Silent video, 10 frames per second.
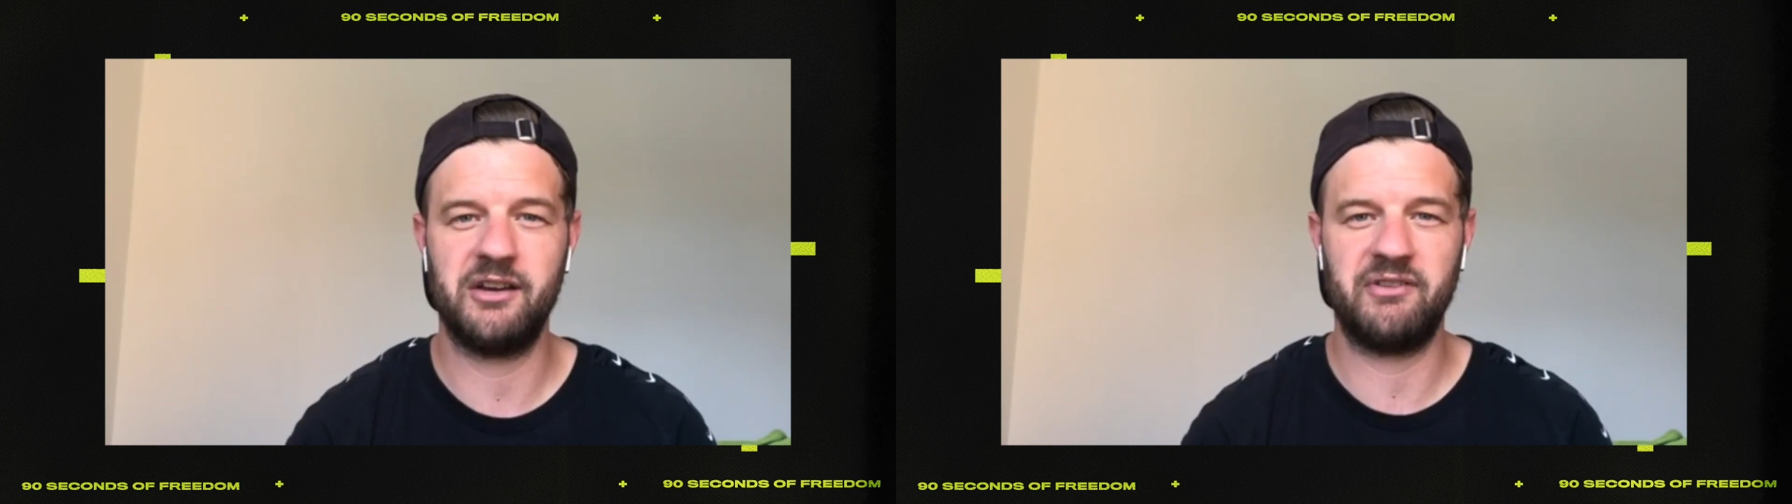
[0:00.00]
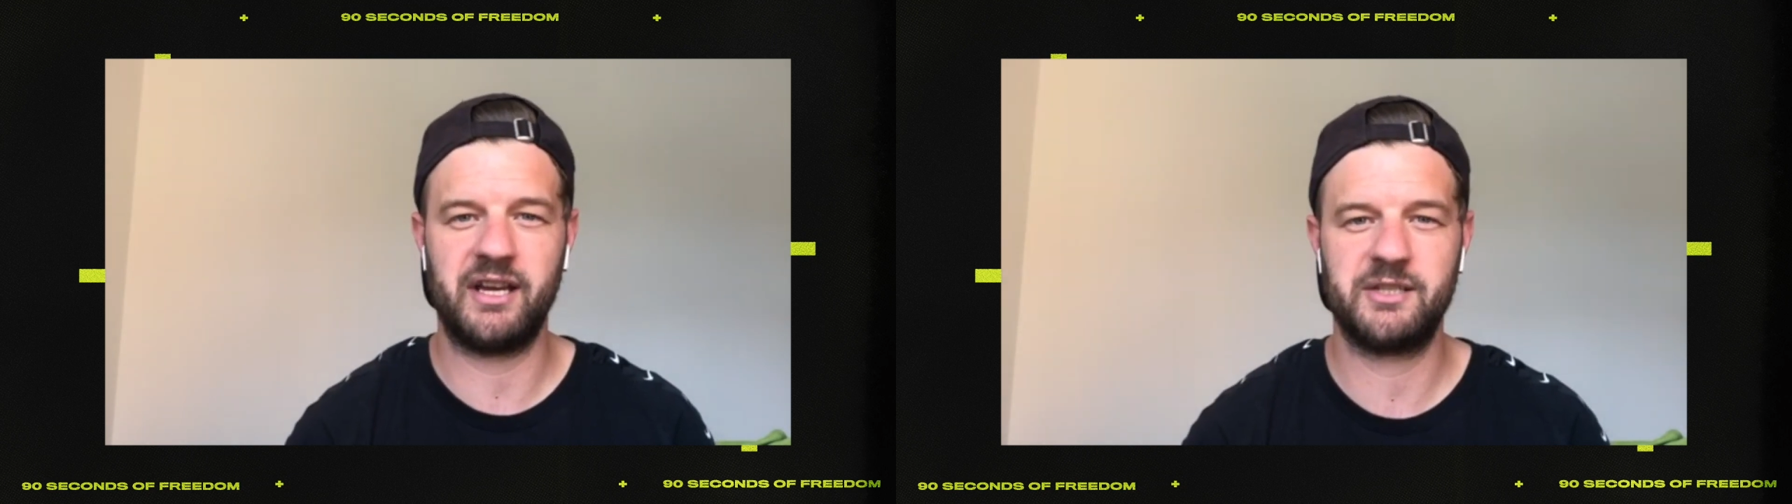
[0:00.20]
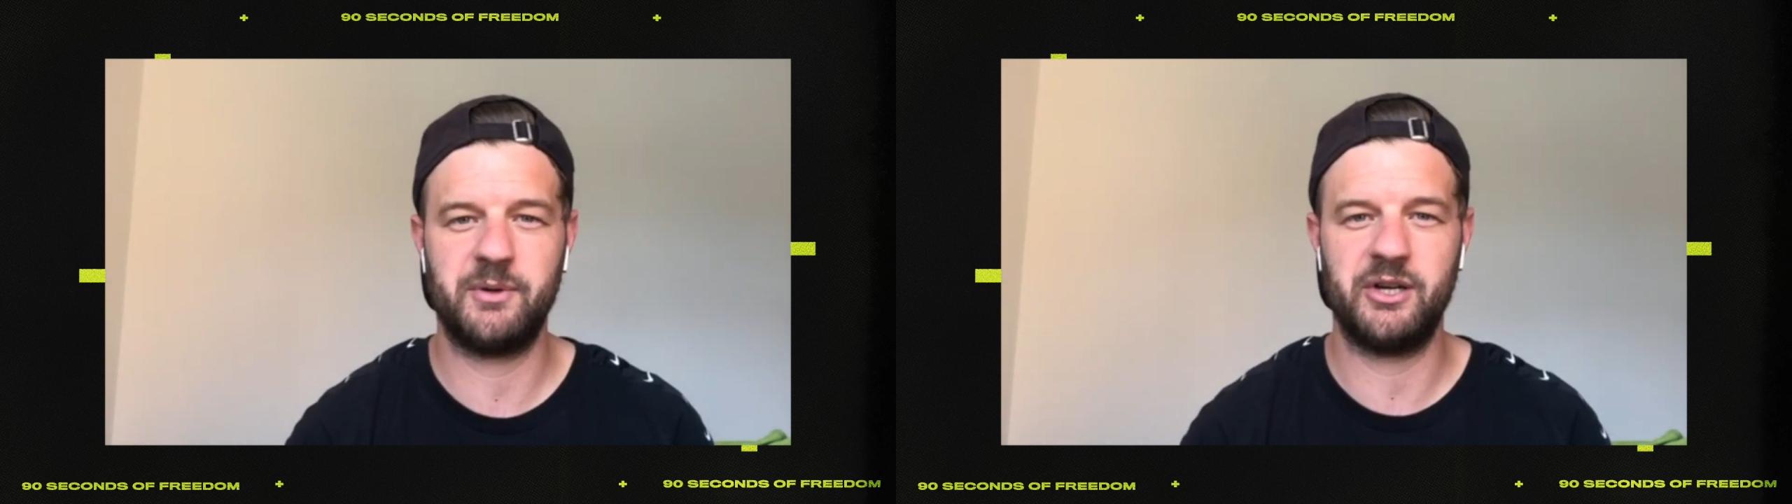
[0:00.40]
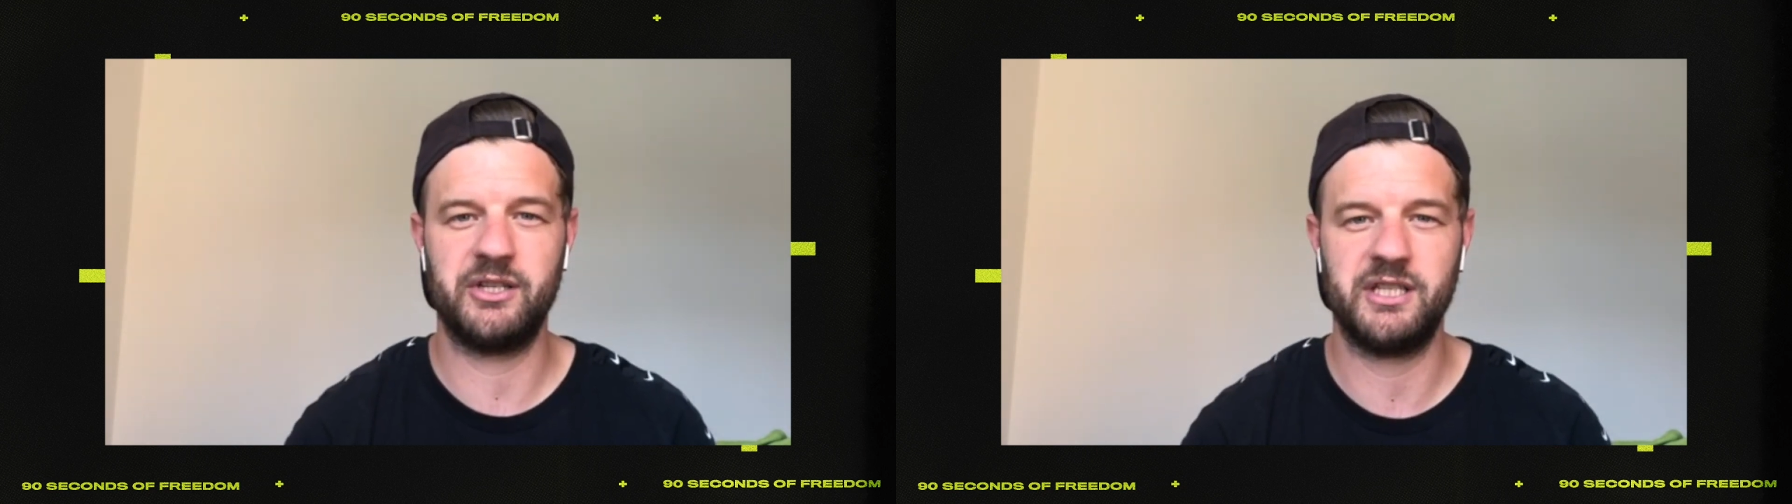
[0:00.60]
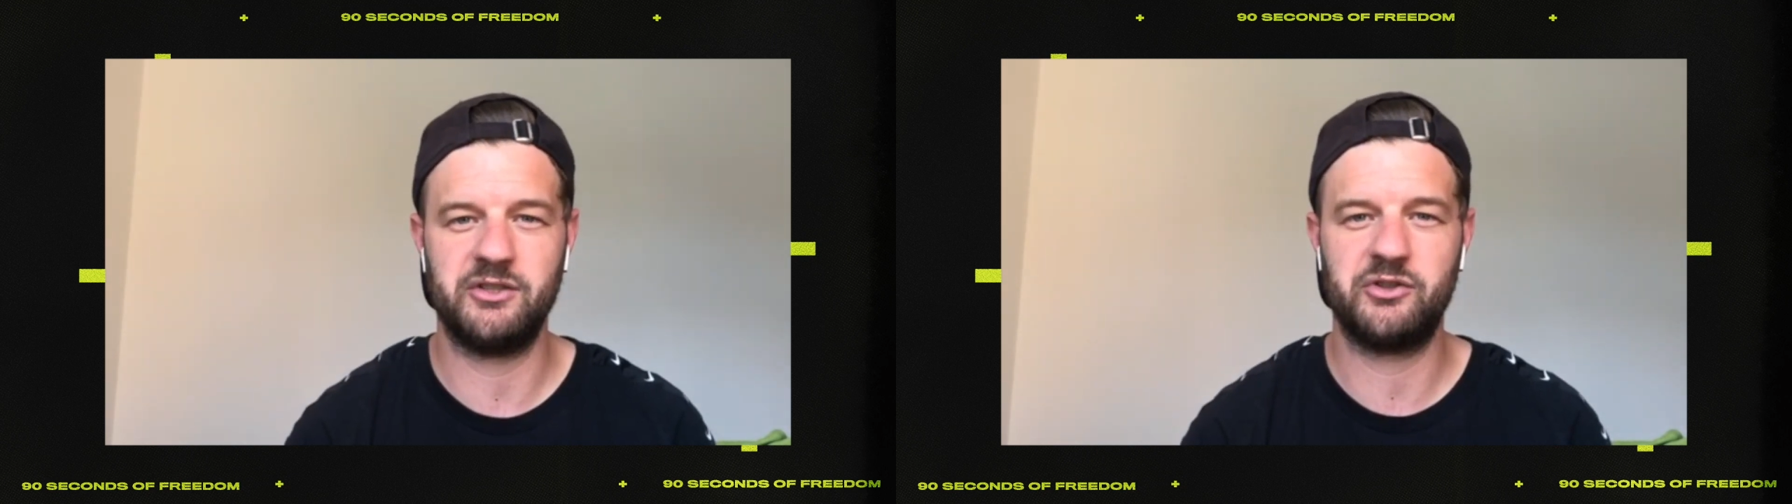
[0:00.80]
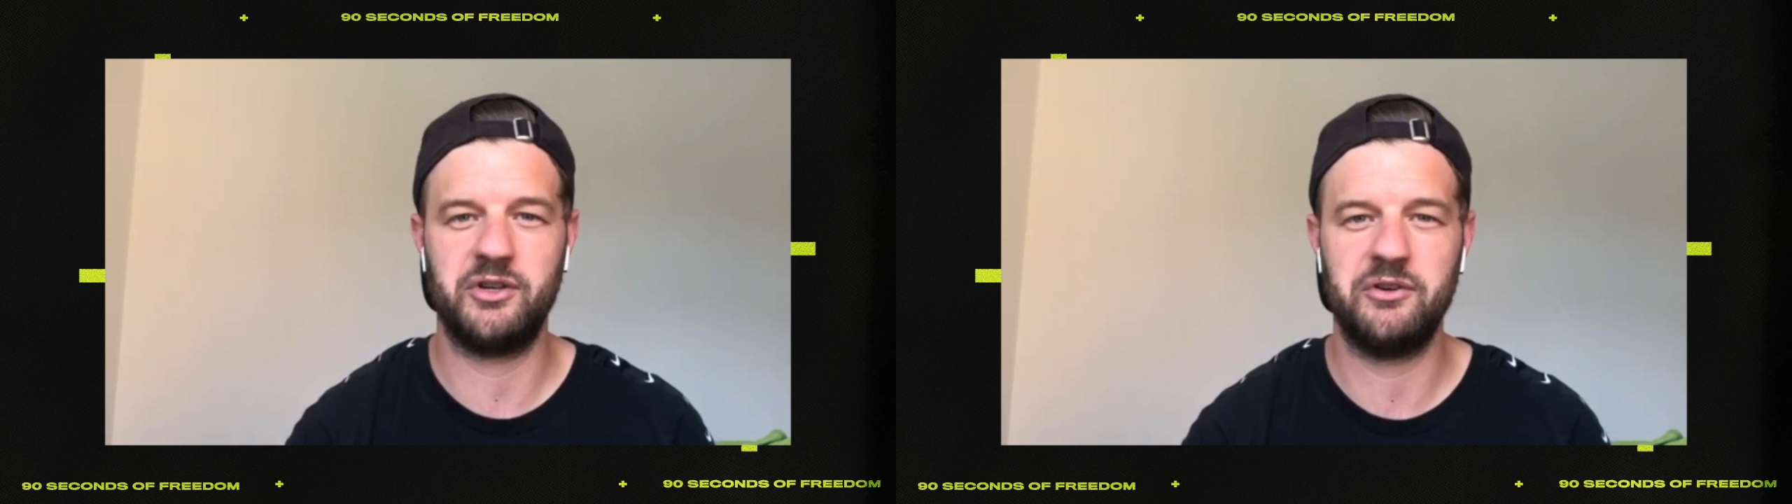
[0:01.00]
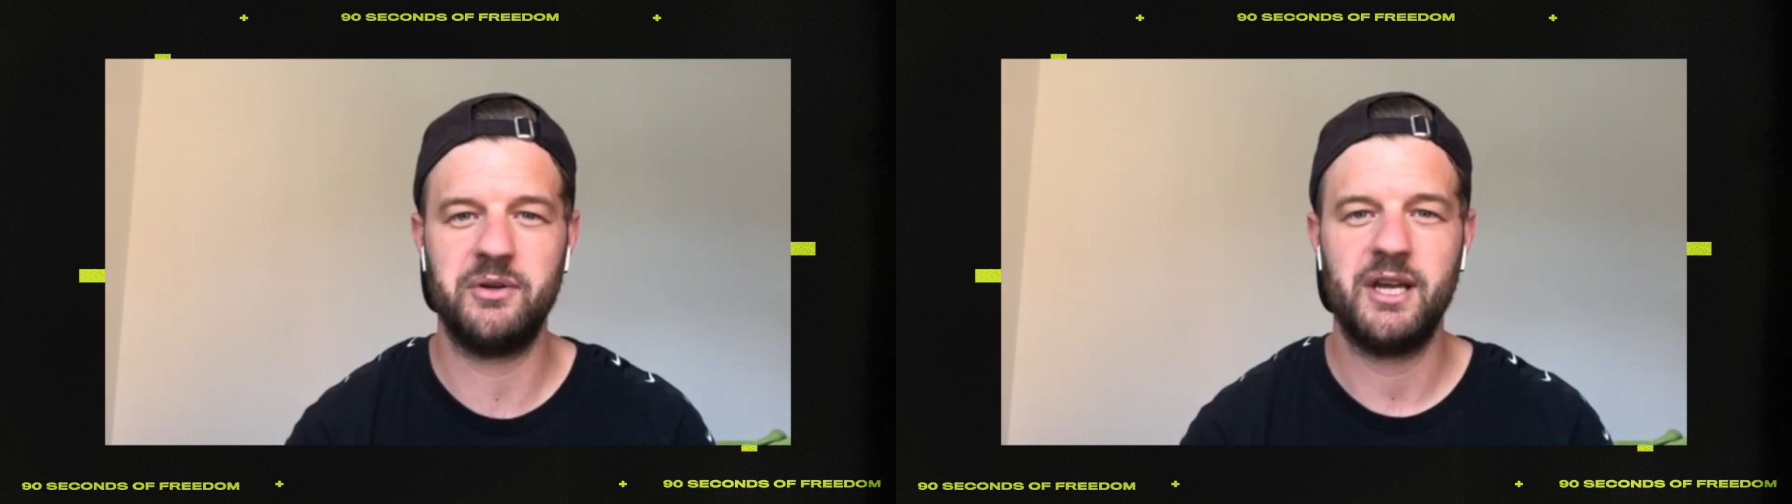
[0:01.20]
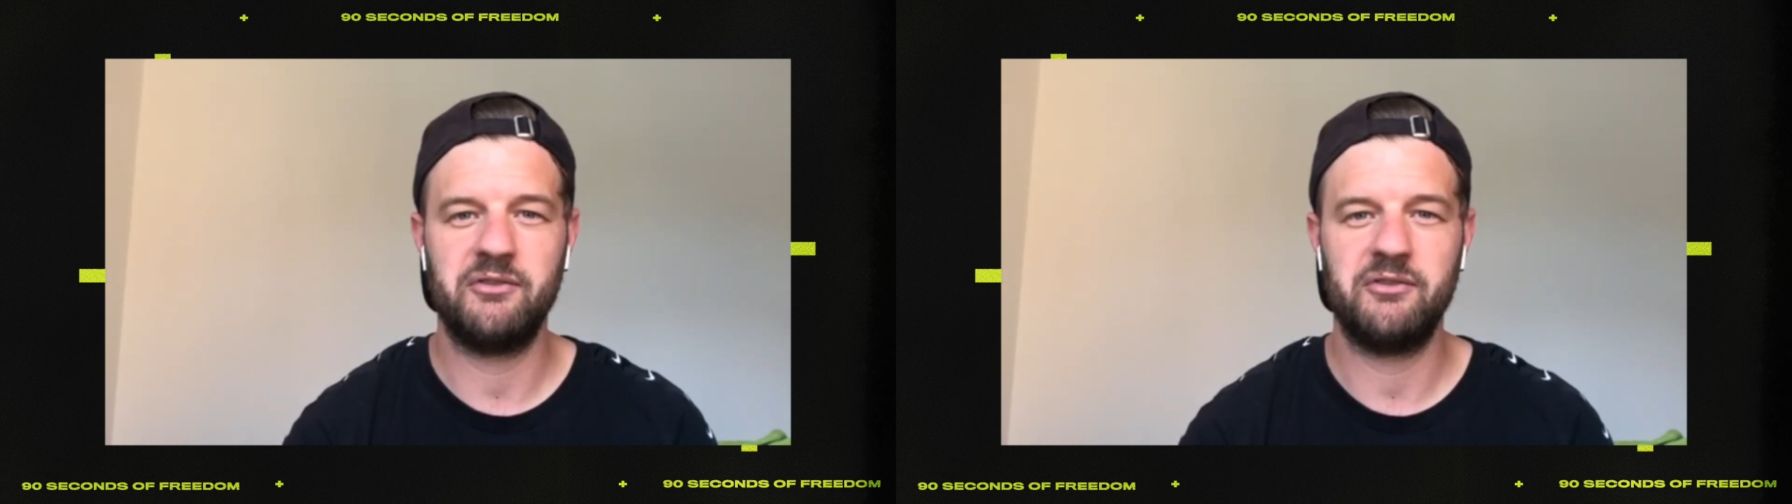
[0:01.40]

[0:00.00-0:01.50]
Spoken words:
of experiencing true